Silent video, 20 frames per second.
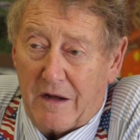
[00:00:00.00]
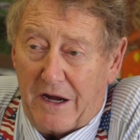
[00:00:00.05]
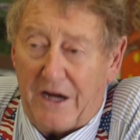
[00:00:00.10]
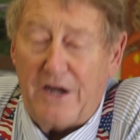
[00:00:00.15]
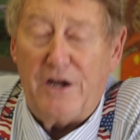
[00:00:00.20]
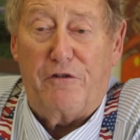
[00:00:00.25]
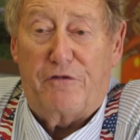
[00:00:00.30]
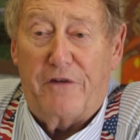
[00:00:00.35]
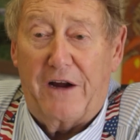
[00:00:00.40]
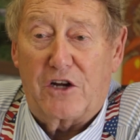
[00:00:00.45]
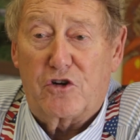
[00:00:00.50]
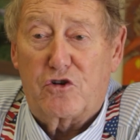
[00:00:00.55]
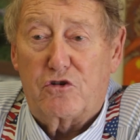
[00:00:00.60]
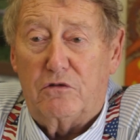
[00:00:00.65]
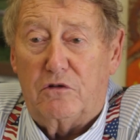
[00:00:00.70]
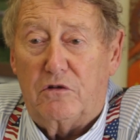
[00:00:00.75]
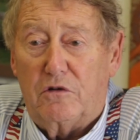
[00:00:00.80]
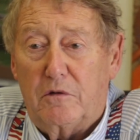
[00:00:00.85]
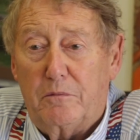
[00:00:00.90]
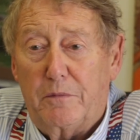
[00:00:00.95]

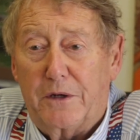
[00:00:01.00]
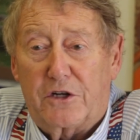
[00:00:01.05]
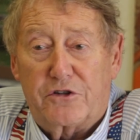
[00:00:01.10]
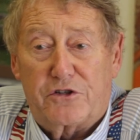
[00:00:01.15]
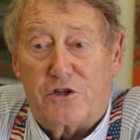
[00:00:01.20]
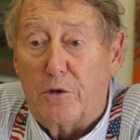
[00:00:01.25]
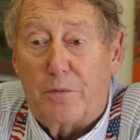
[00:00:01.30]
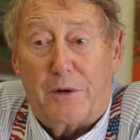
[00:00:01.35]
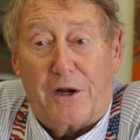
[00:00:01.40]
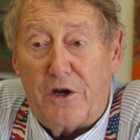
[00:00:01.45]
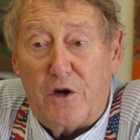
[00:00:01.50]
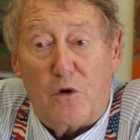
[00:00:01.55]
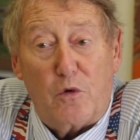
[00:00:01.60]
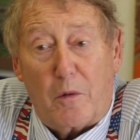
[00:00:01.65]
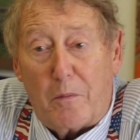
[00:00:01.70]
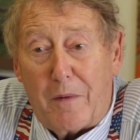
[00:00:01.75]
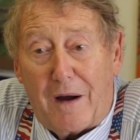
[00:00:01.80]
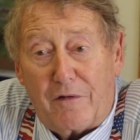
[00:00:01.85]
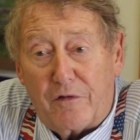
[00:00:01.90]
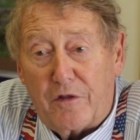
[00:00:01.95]
ineffectual because nobody knew
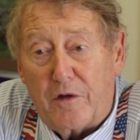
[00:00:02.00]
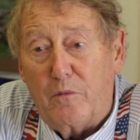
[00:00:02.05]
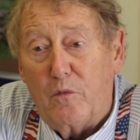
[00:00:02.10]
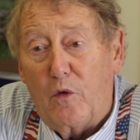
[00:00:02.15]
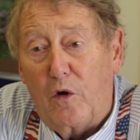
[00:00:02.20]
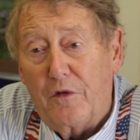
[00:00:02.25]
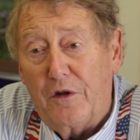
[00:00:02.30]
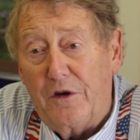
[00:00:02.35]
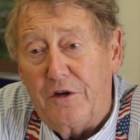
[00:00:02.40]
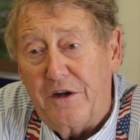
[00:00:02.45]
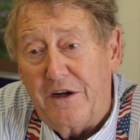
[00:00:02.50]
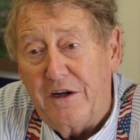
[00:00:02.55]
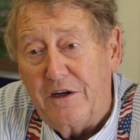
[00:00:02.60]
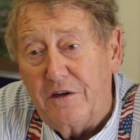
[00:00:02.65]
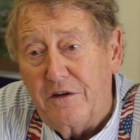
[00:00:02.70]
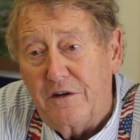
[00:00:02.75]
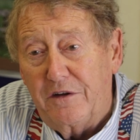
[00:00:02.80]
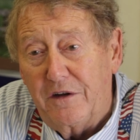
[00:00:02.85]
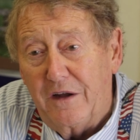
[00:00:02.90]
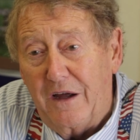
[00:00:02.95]
about them, what they
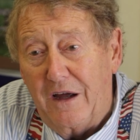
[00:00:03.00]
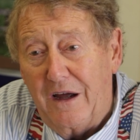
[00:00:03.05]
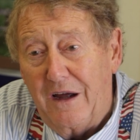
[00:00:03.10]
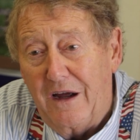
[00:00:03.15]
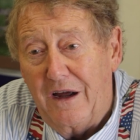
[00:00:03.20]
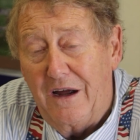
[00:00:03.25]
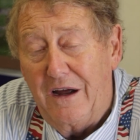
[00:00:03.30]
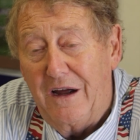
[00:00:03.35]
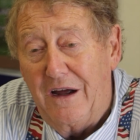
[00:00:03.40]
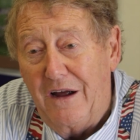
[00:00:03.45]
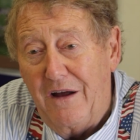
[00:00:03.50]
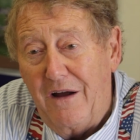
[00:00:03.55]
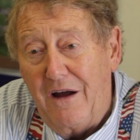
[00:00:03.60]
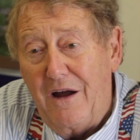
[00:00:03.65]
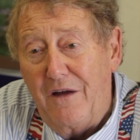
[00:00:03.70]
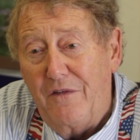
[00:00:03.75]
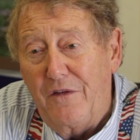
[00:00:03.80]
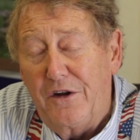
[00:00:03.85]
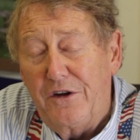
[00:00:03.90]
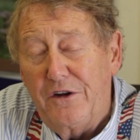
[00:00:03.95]
did,
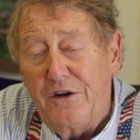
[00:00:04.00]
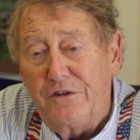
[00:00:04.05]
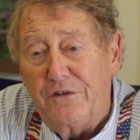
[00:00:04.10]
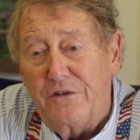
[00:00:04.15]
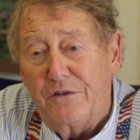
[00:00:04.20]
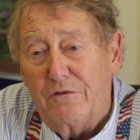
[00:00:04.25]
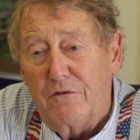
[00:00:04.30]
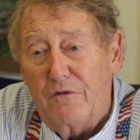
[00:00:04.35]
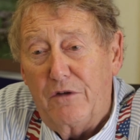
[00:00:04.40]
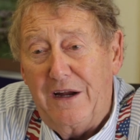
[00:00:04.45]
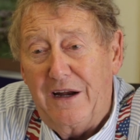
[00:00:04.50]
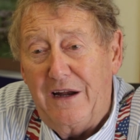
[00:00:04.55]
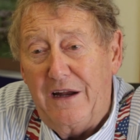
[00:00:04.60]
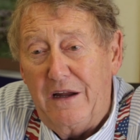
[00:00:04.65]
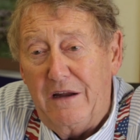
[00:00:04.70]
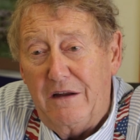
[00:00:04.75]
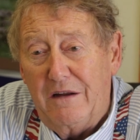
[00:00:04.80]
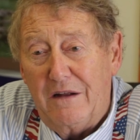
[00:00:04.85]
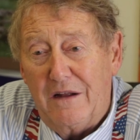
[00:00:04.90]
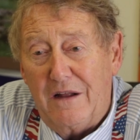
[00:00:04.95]
and they didn't
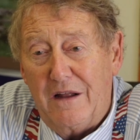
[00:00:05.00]
really